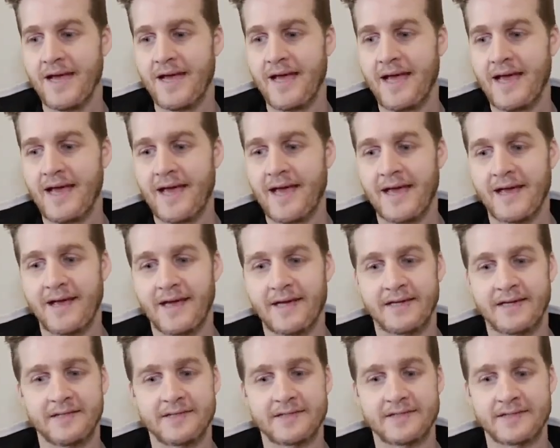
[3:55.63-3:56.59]

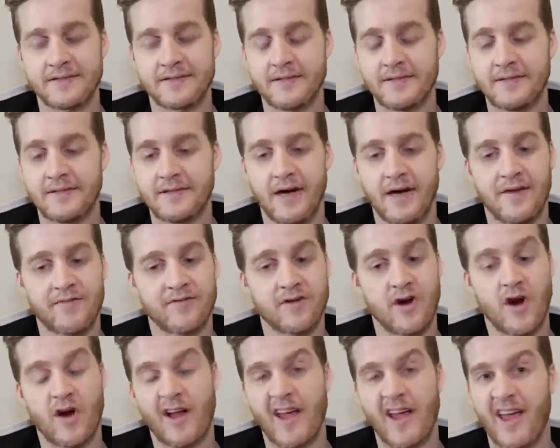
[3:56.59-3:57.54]
And I've
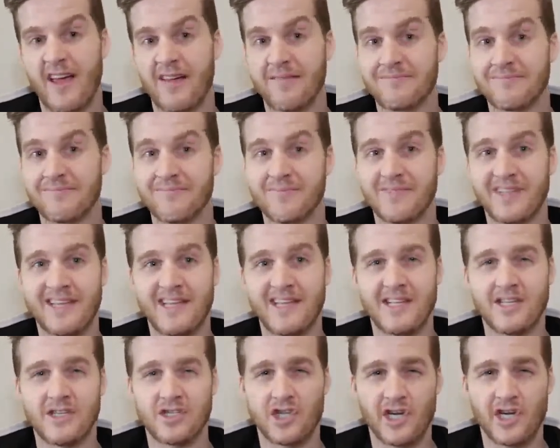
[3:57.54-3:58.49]
got a
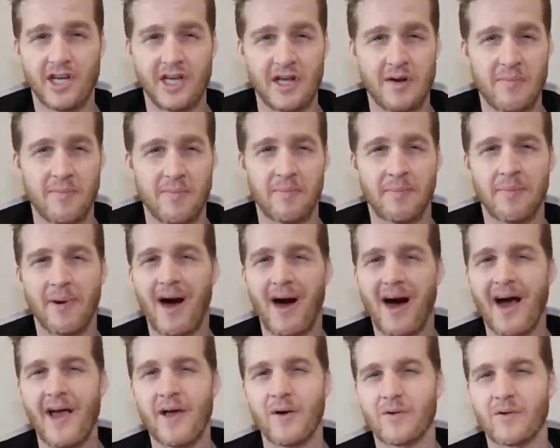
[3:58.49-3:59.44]
chicken
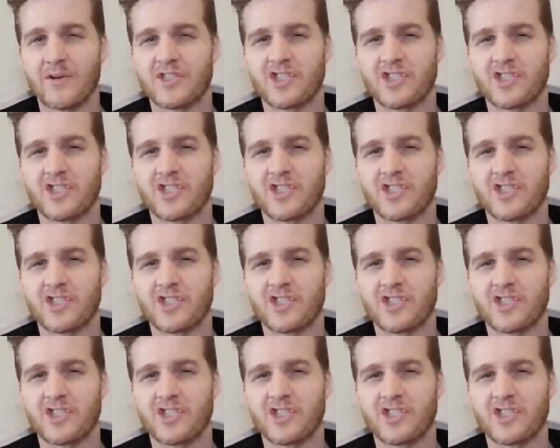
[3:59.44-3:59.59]
pie or